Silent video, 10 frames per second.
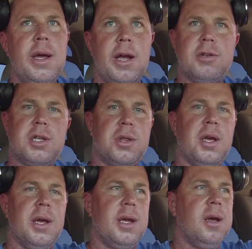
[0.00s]
Here's the
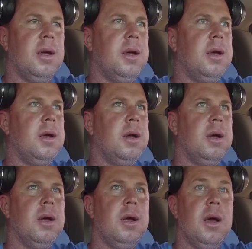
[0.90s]
thing.
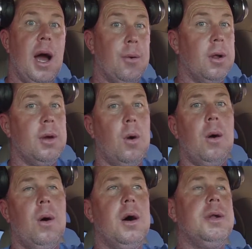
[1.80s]
I really
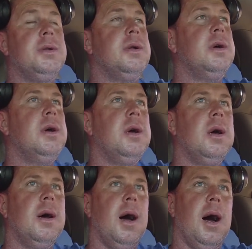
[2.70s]
want one,
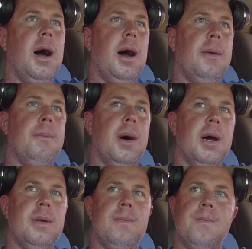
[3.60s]
uh,
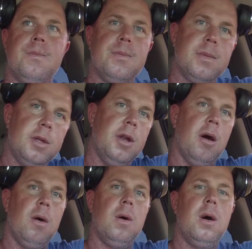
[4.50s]
but, you
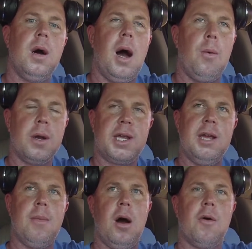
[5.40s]
know, I want to keep my